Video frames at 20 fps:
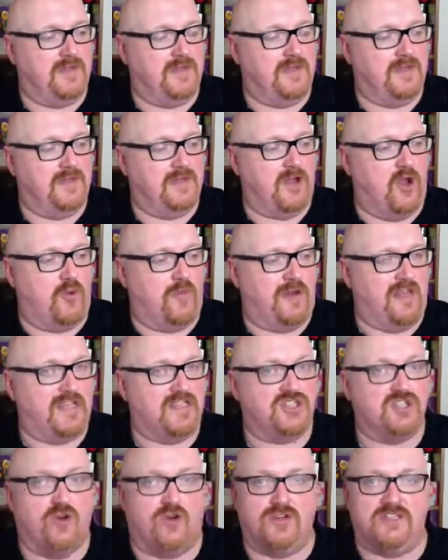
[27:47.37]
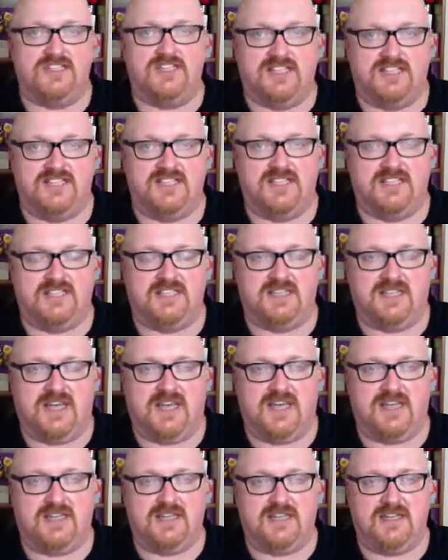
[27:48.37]
Nobody enjoys listening to
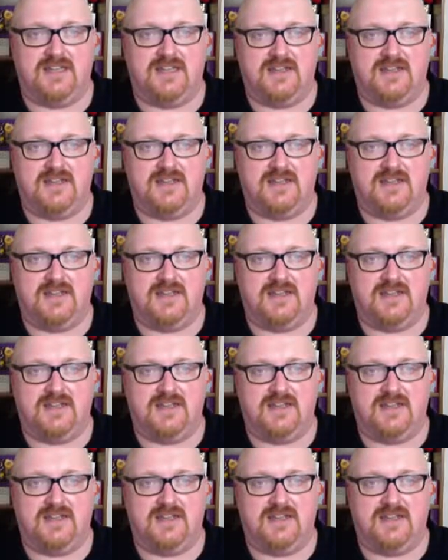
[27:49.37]
that.